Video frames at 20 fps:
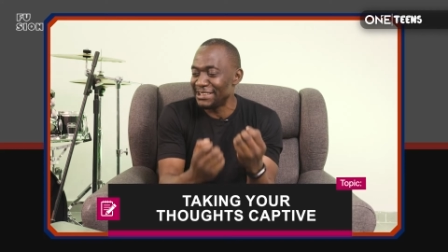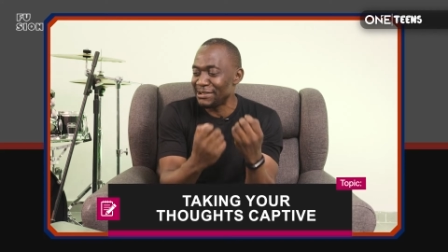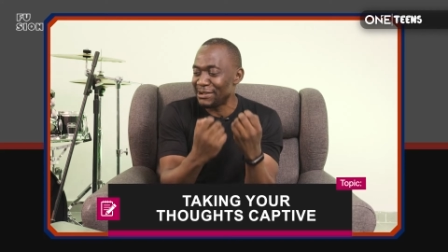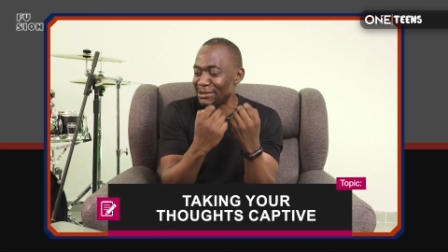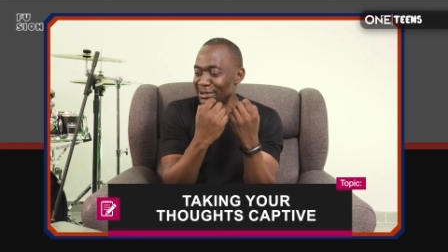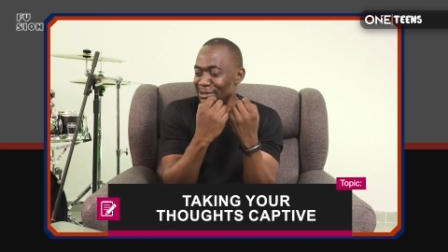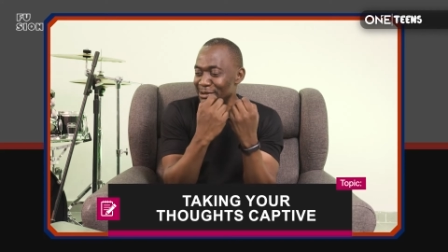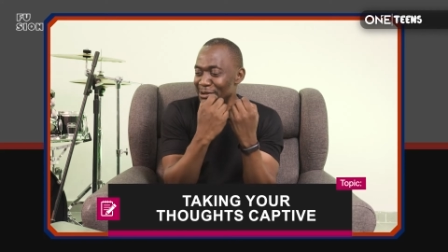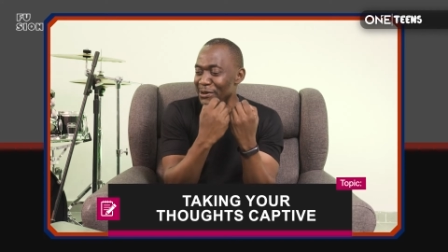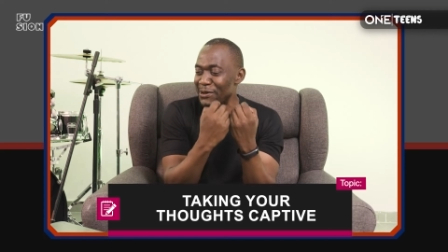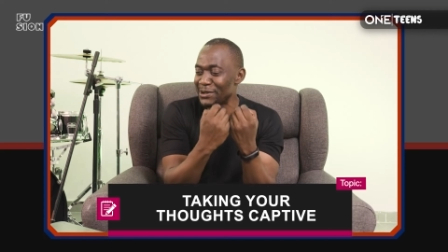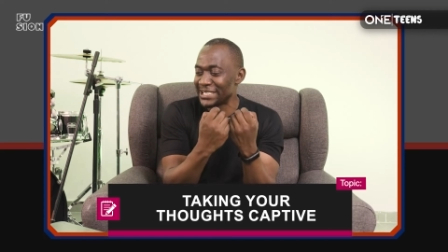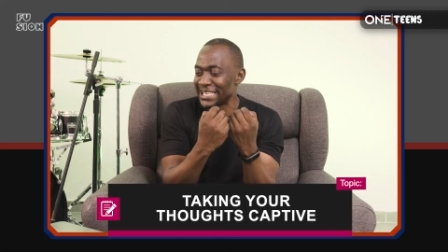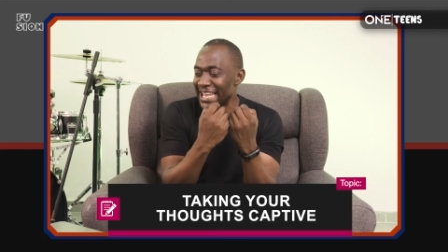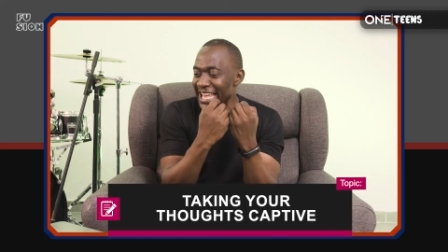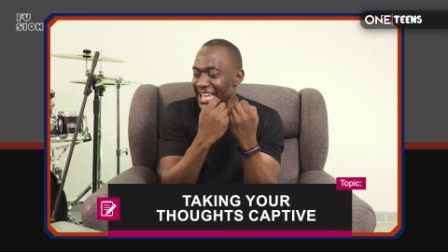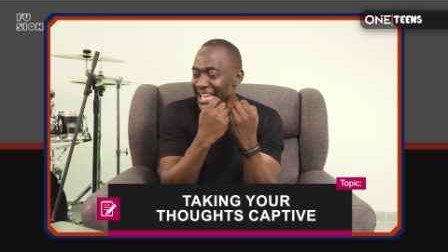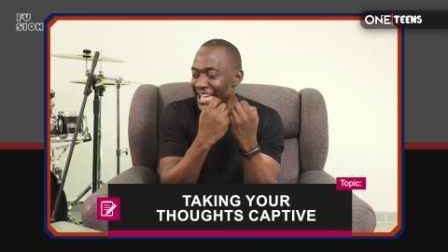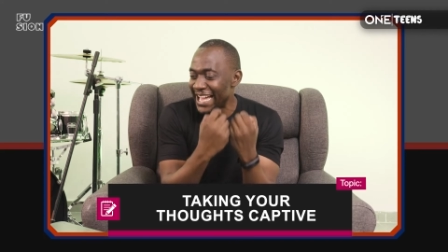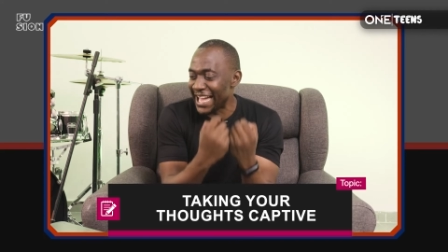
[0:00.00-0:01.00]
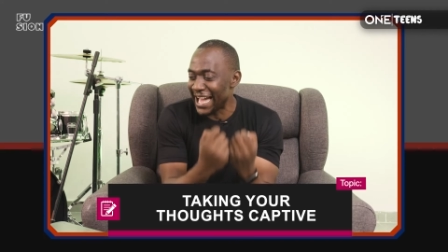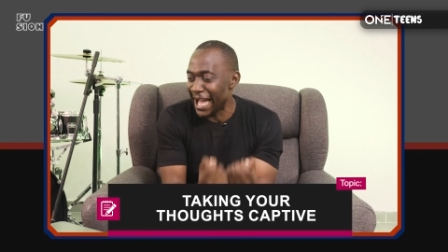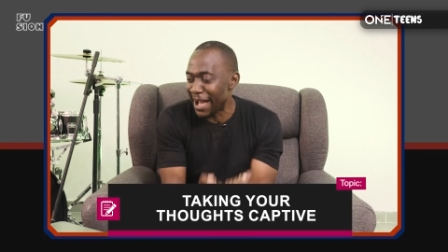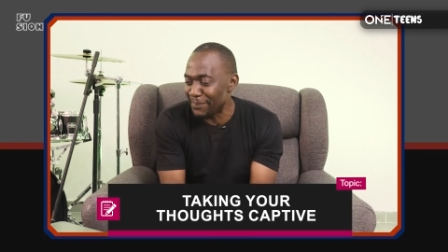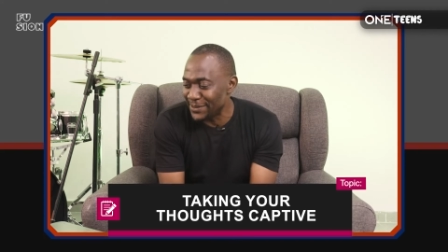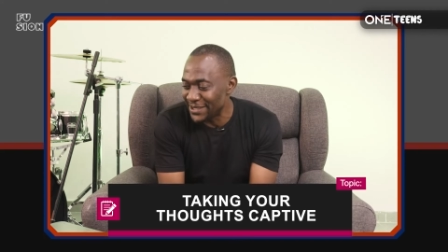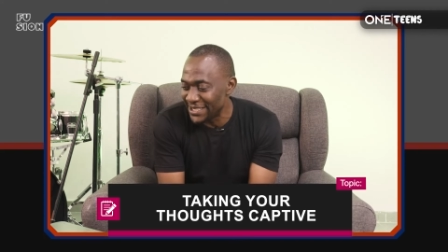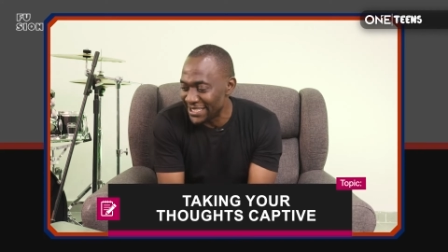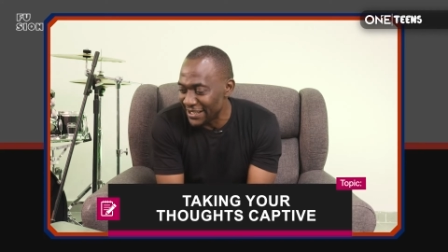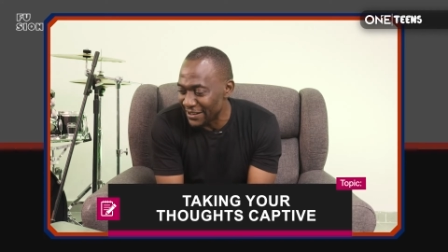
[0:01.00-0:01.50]
your thoughts
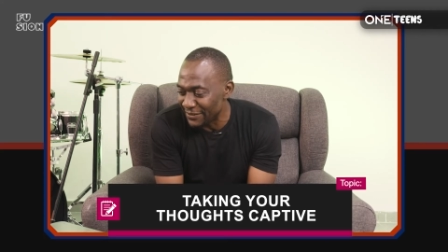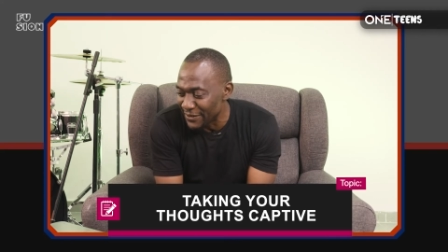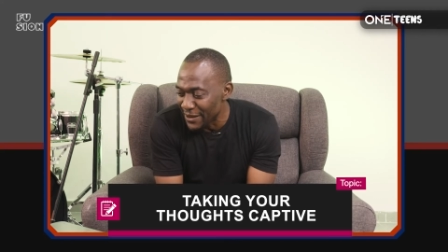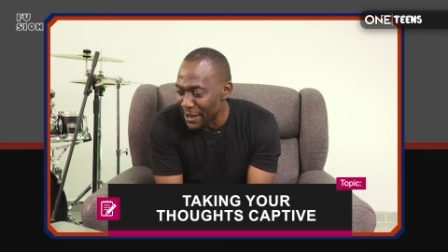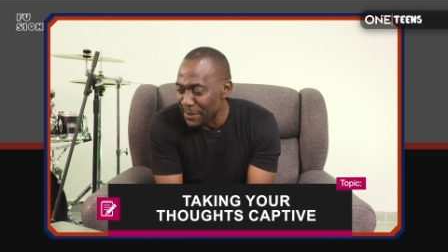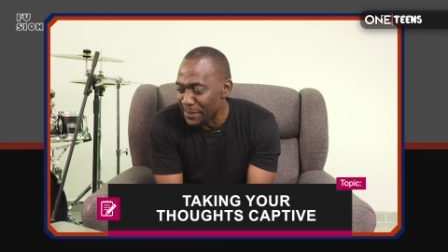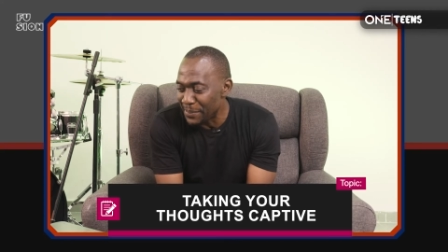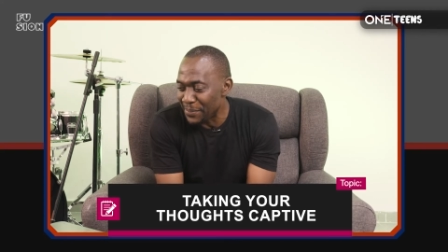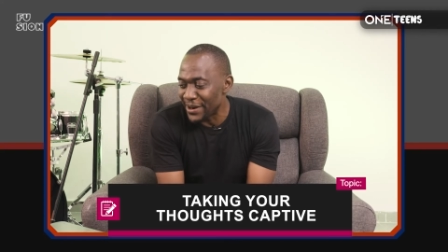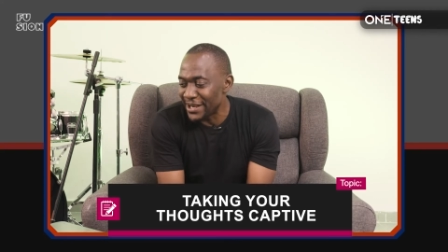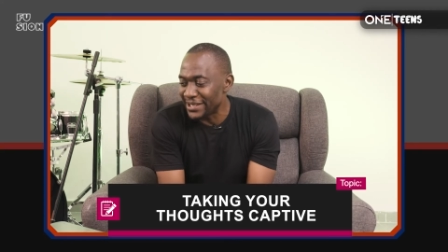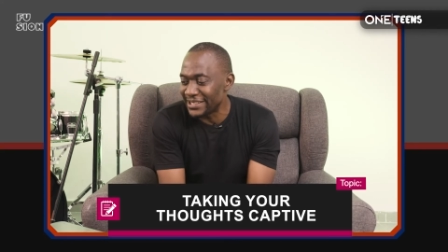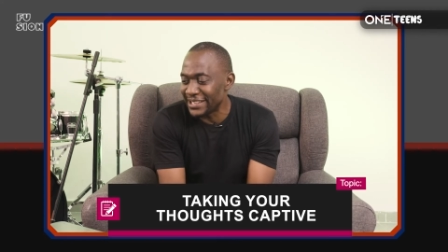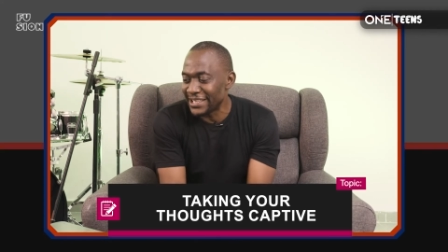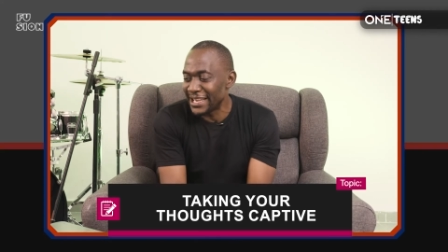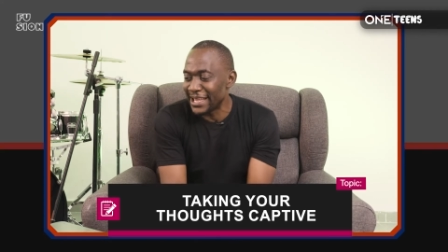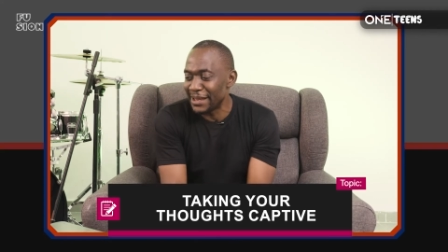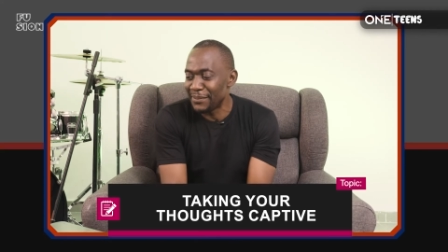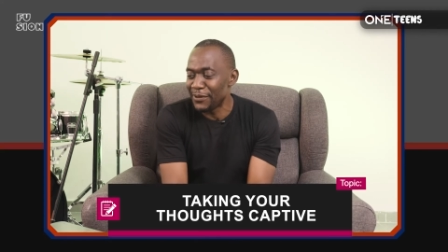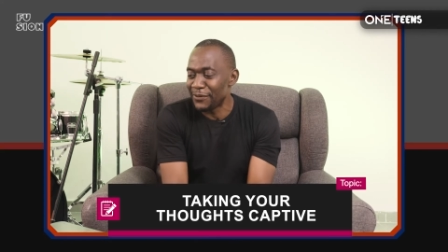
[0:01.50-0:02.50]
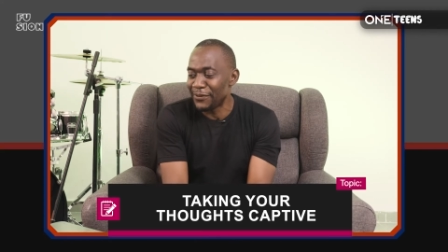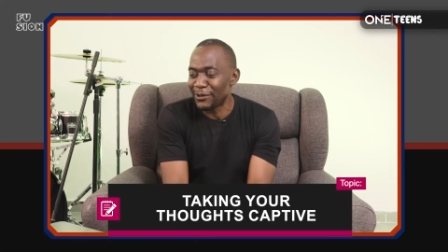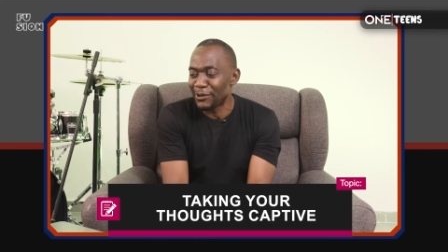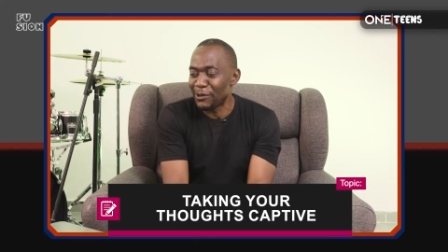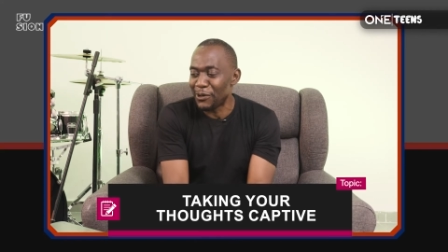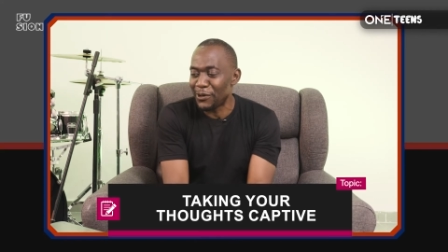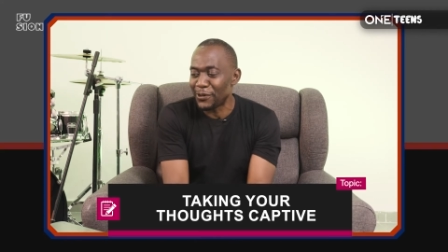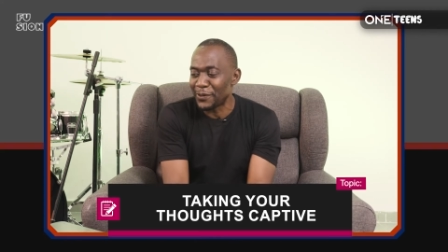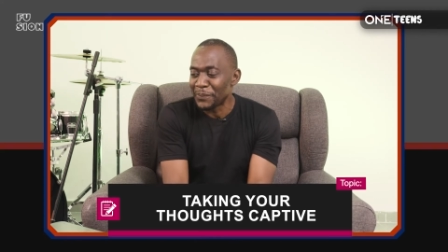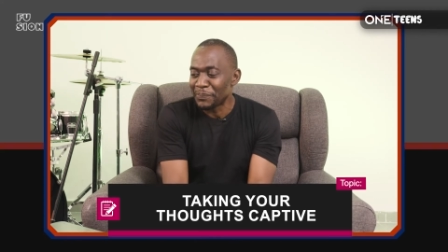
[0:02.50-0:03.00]
captive. Praise the name of the
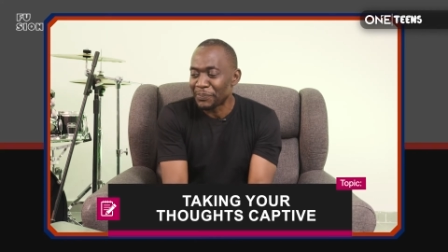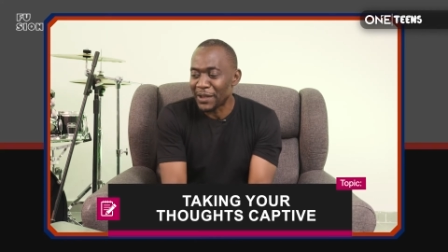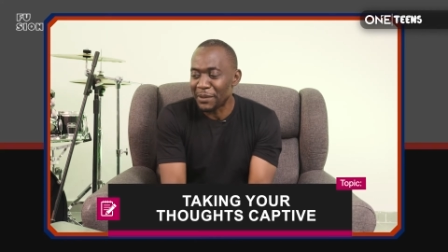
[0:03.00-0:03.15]
Lord.